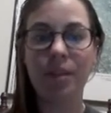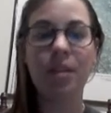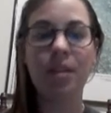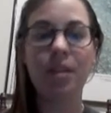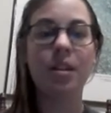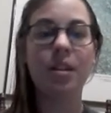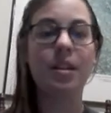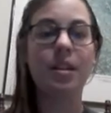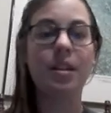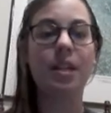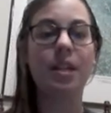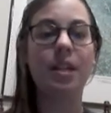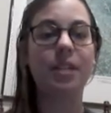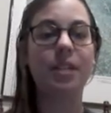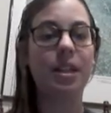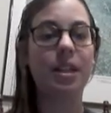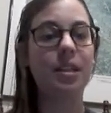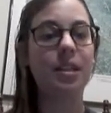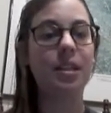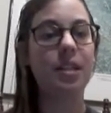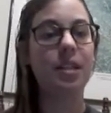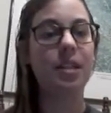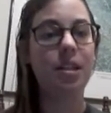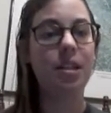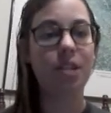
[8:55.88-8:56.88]
Now, the
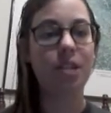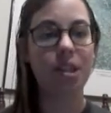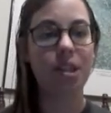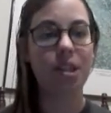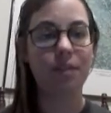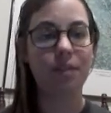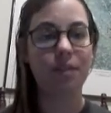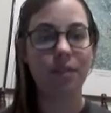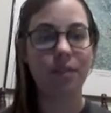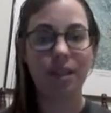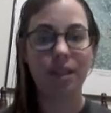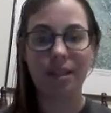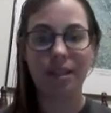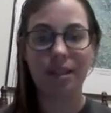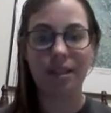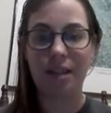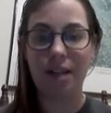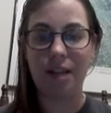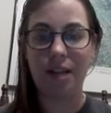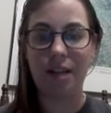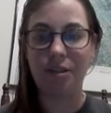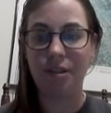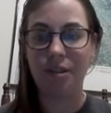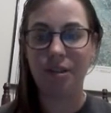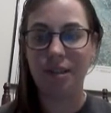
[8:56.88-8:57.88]
conditions for this
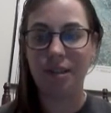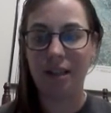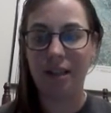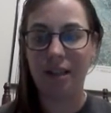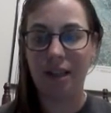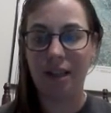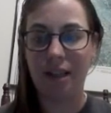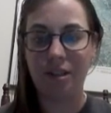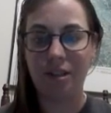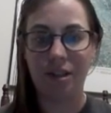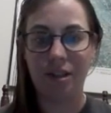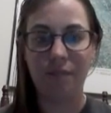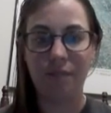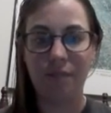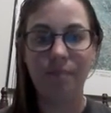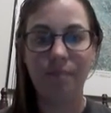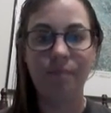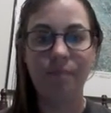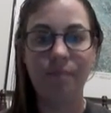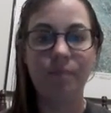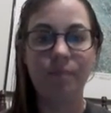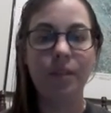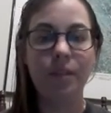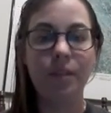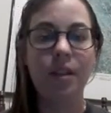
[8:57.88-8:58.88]
natural selection.
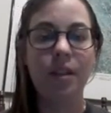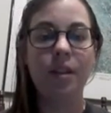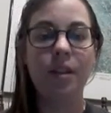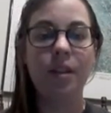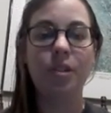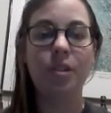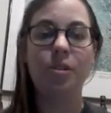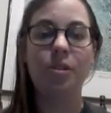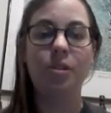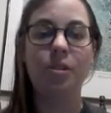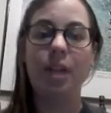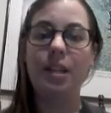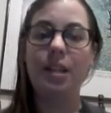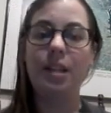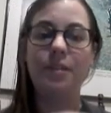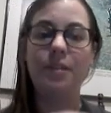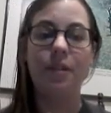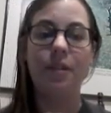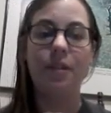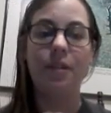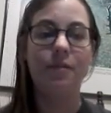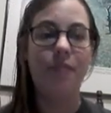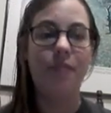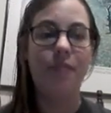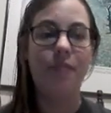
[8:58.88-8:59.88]
Traits are
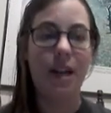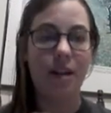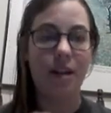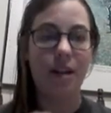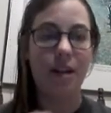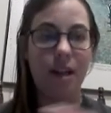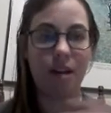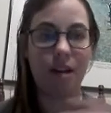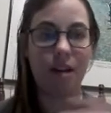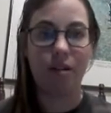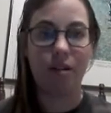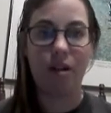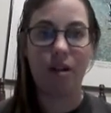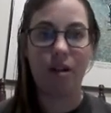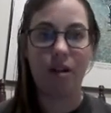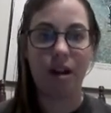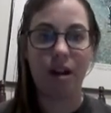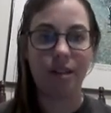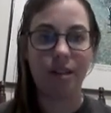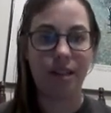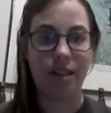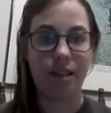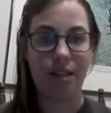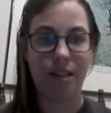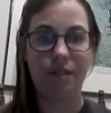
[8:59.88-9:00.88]
vary across
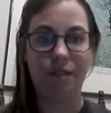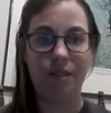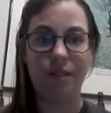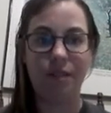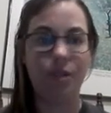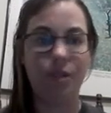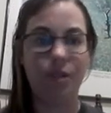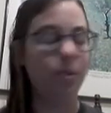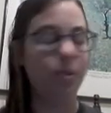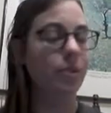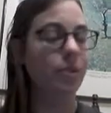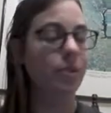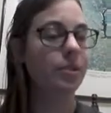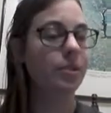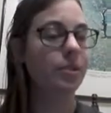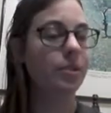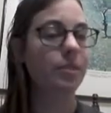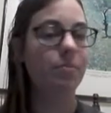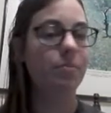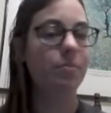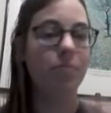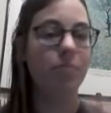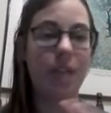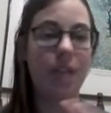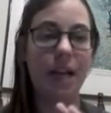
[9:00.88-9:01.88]
individuals.
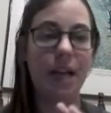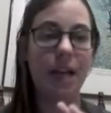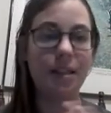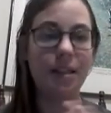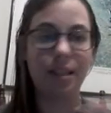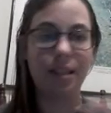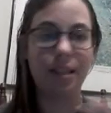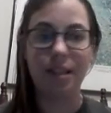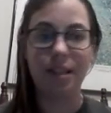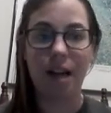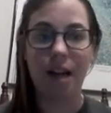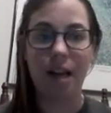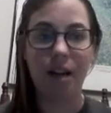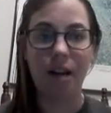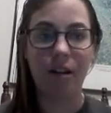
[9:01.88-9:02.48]
That's entirely